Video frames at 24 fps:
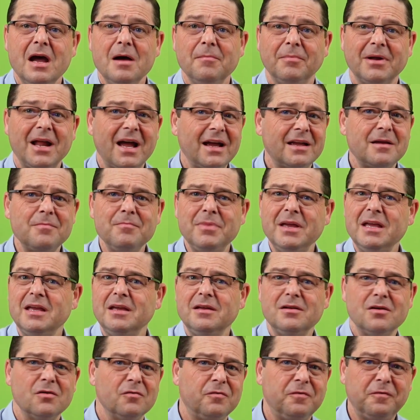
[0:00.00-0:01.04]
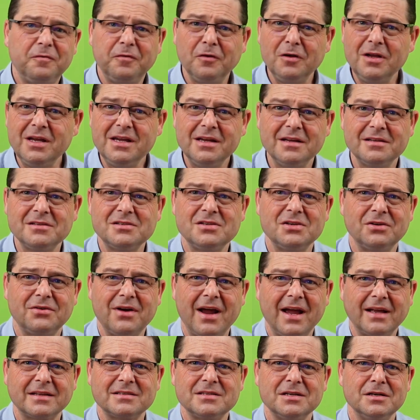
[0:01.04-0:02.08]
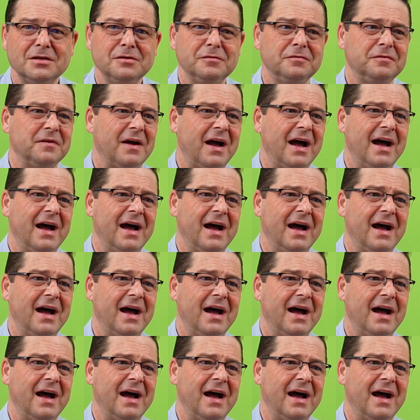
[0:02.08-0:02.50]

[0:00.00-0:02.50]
But I can be fully interactive,